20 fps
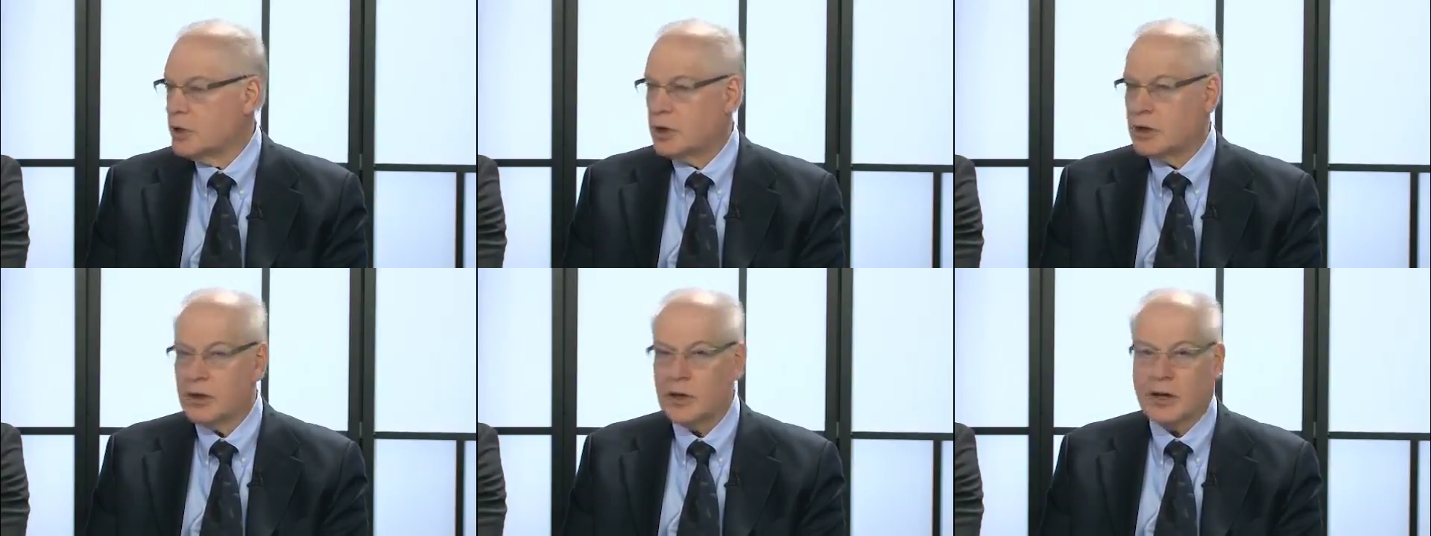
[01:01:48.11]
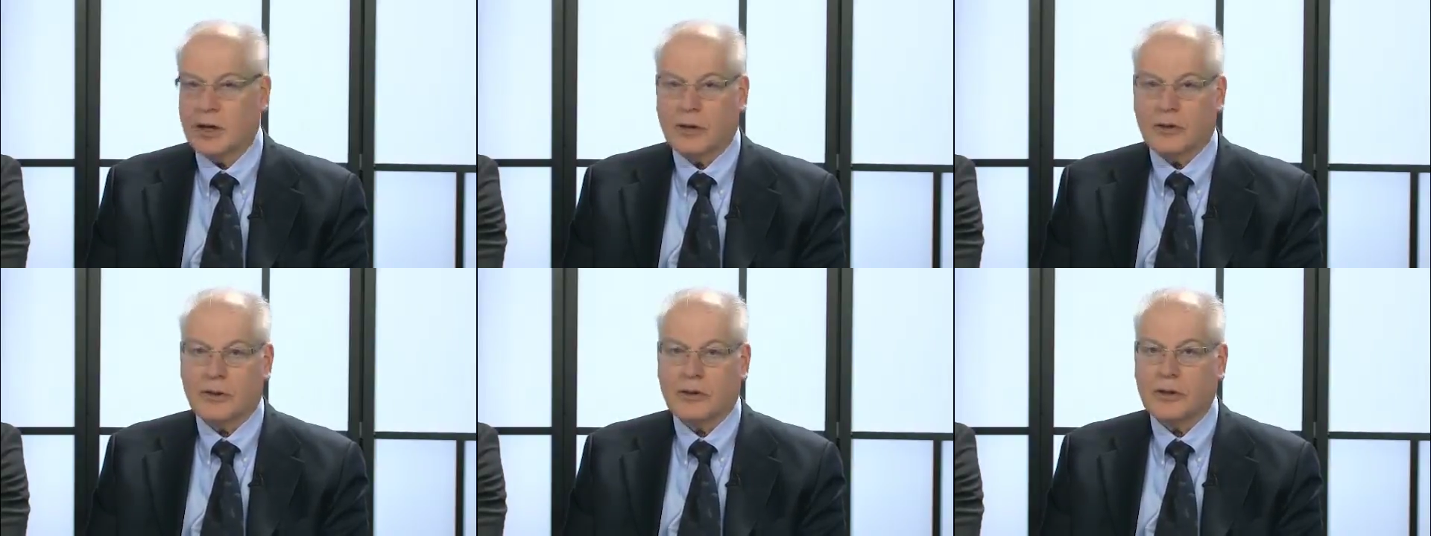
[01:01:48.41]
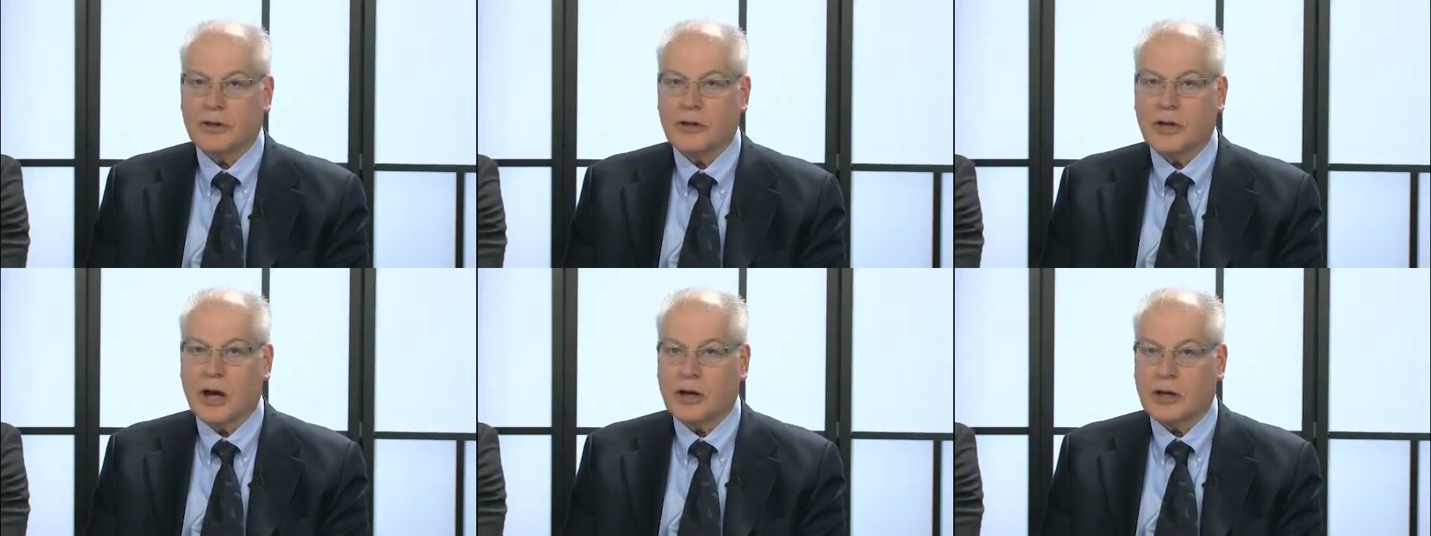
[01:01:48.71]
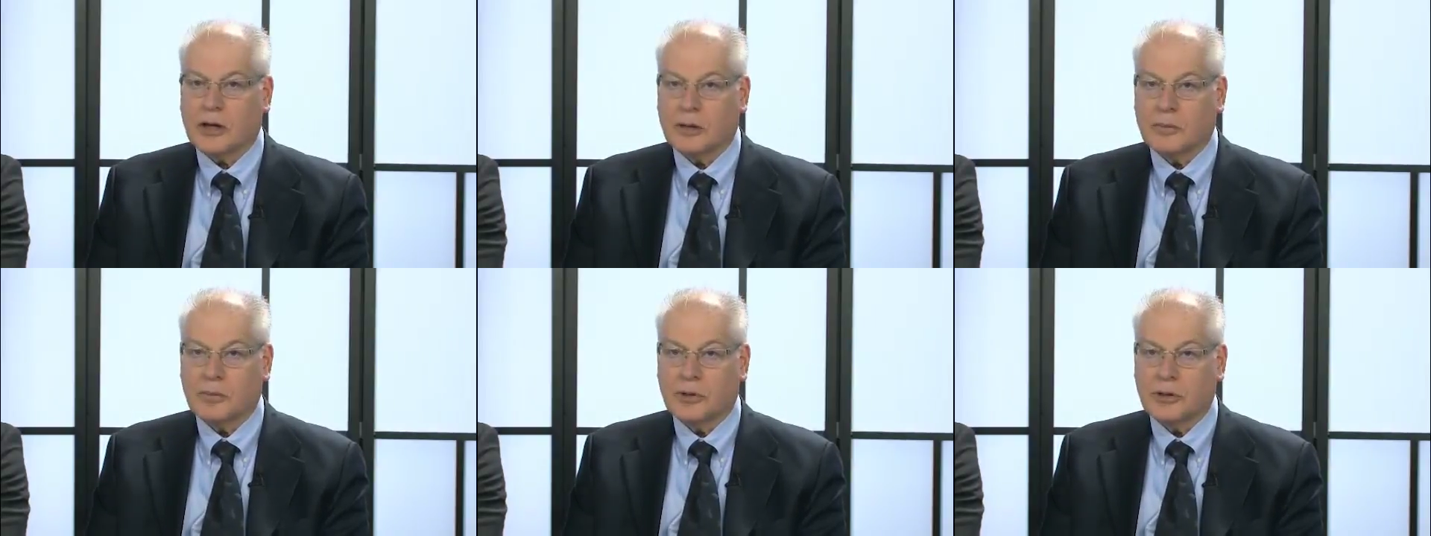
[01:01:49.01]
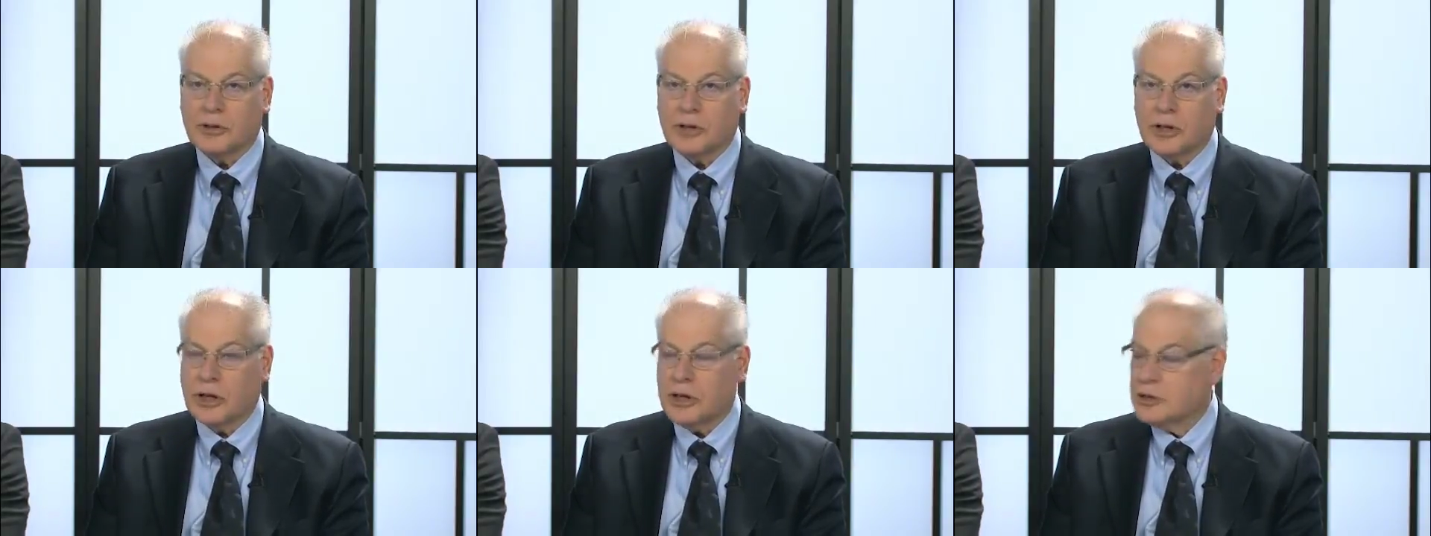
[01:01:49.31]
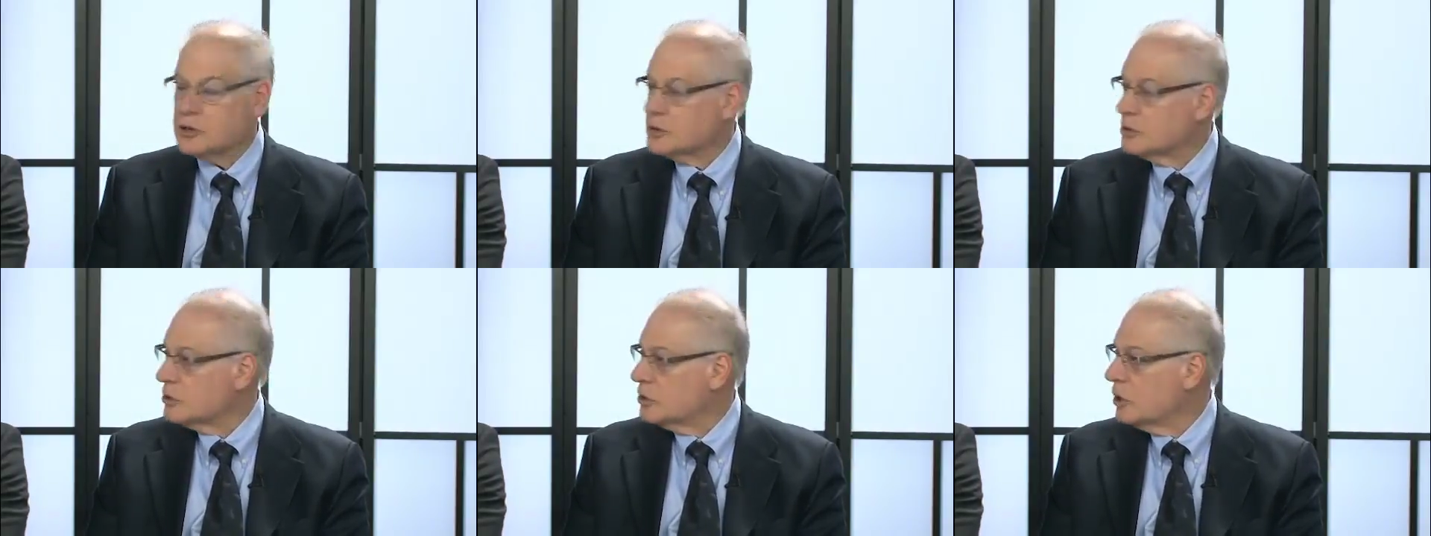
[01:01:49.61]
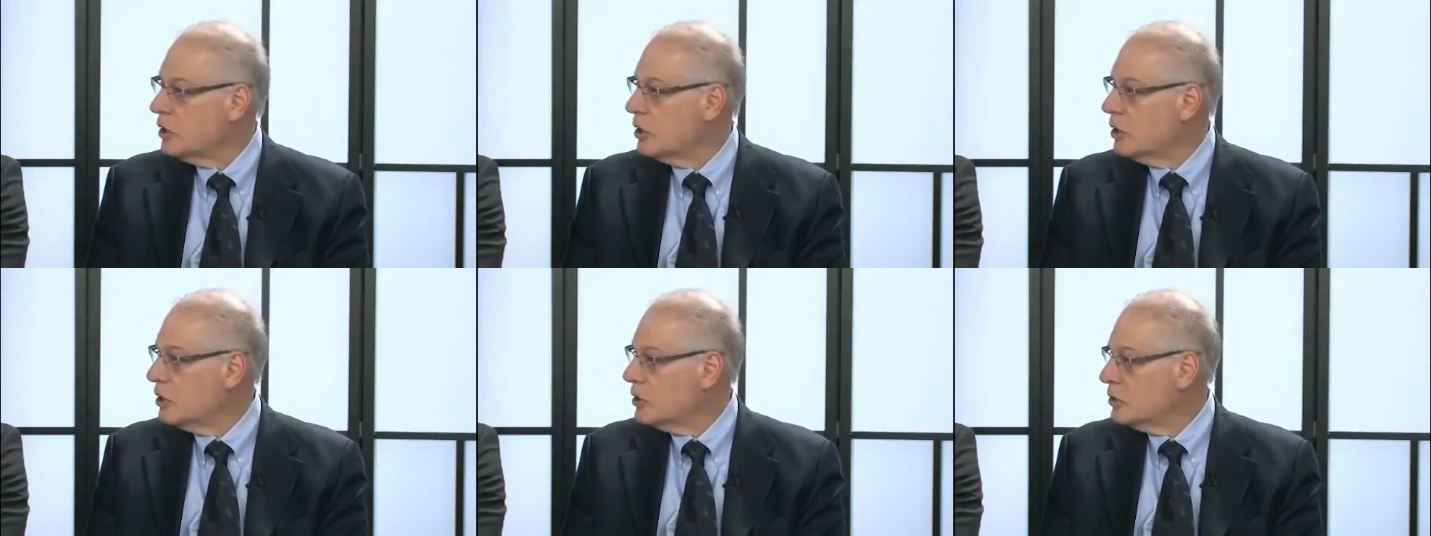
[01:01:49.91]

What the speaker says: putting together the documentation